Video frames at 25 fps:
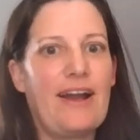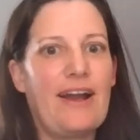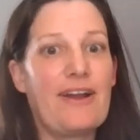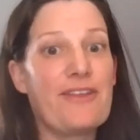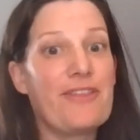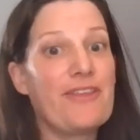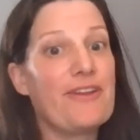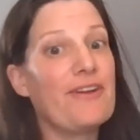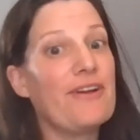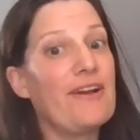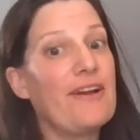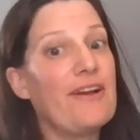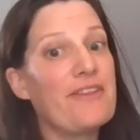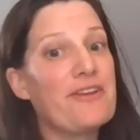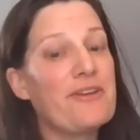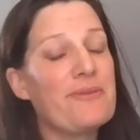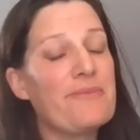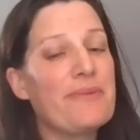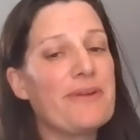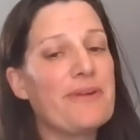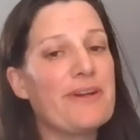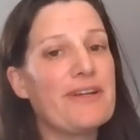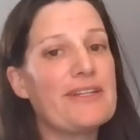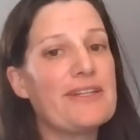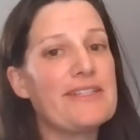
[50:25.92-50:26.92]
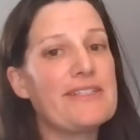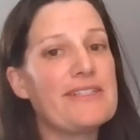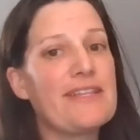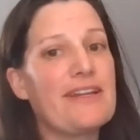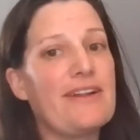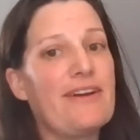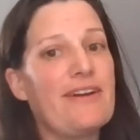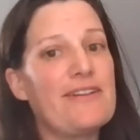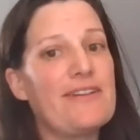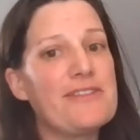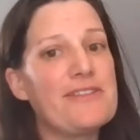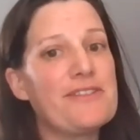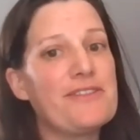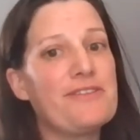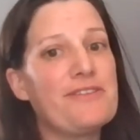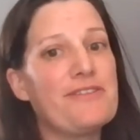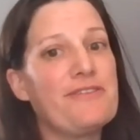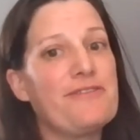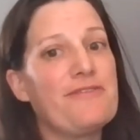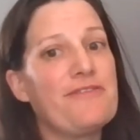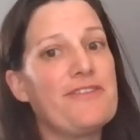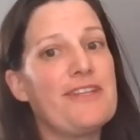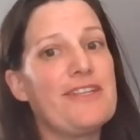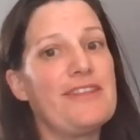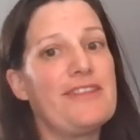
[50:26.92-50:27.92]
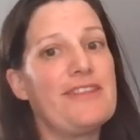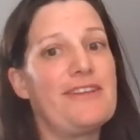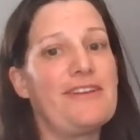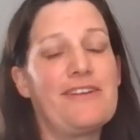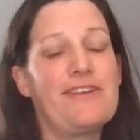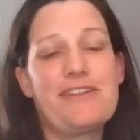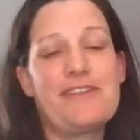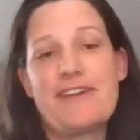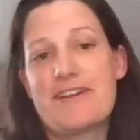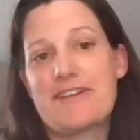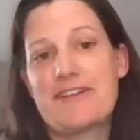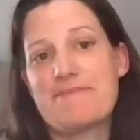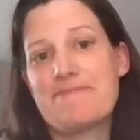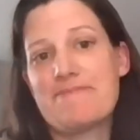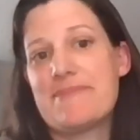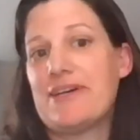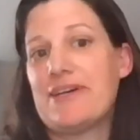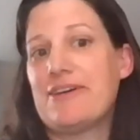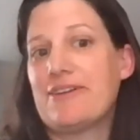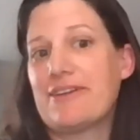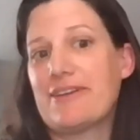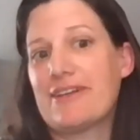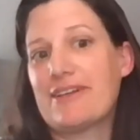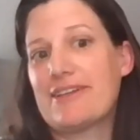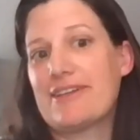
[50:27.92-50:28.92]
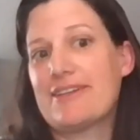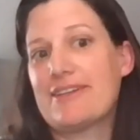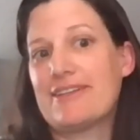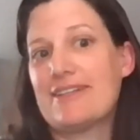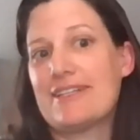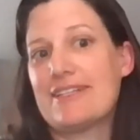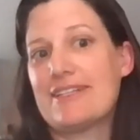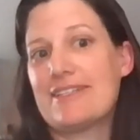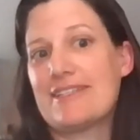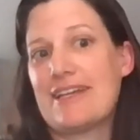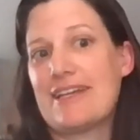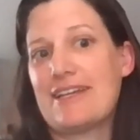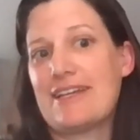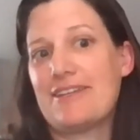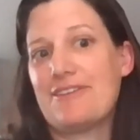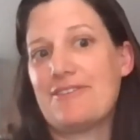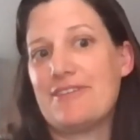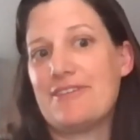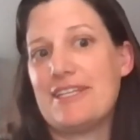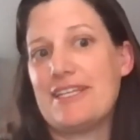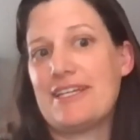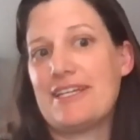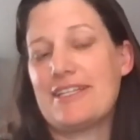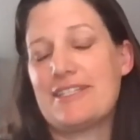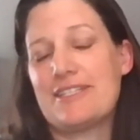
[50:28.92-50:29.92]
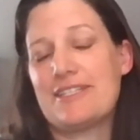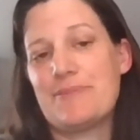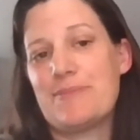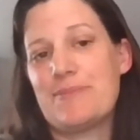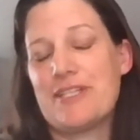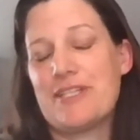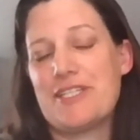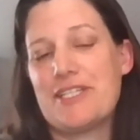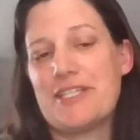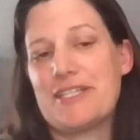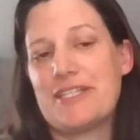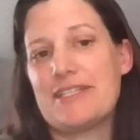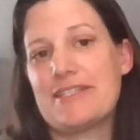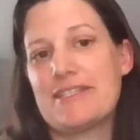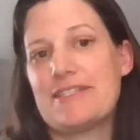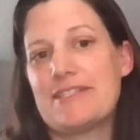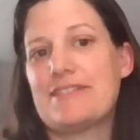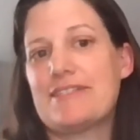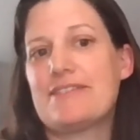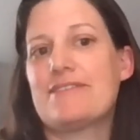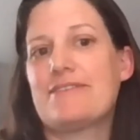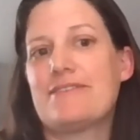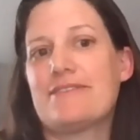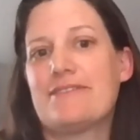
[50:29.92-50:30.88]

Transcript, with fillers: are there other birds that also feed their young milk? Is that unique to pigeons?